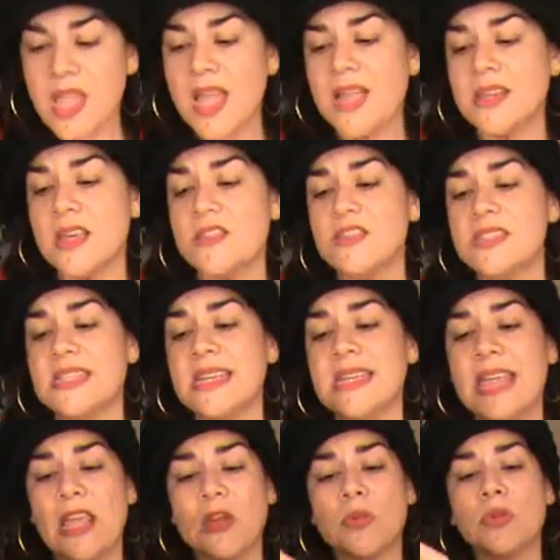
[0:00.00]
Another
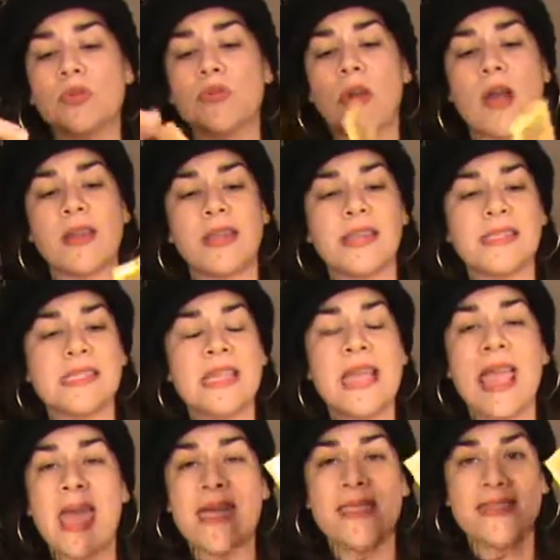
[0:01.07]
skincare product,
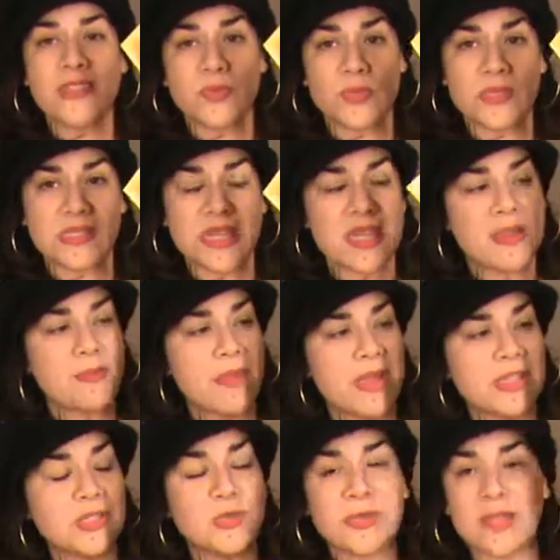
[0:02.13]
and this was in
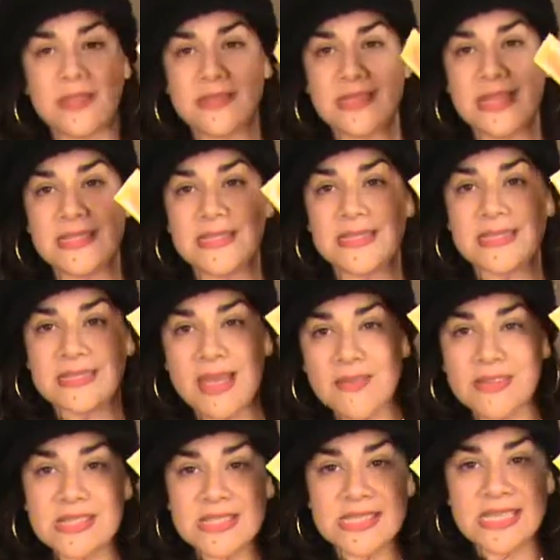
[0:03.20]
my two thousand
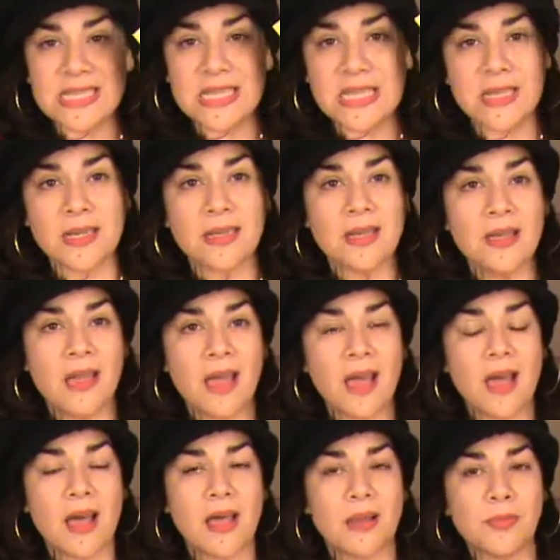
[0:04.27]
seventeen
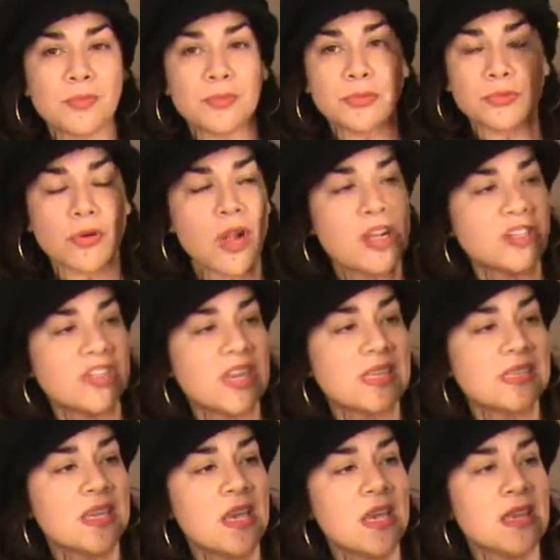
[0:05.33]
um,
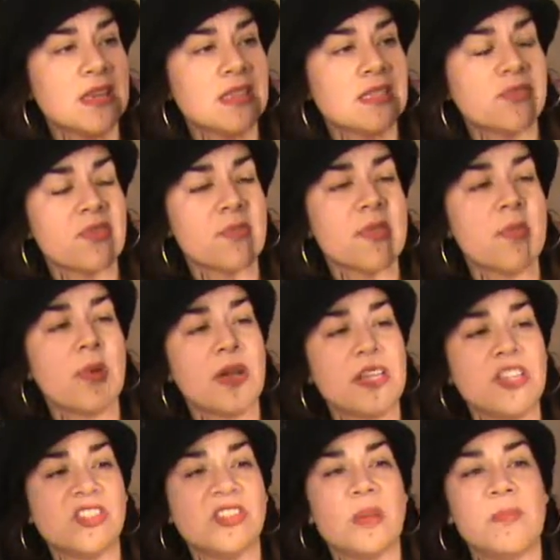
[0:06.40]
project, is from the
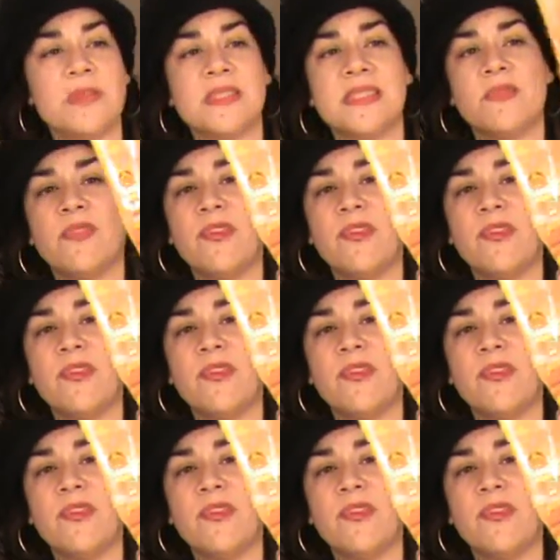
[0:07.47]
Body Shop. It's a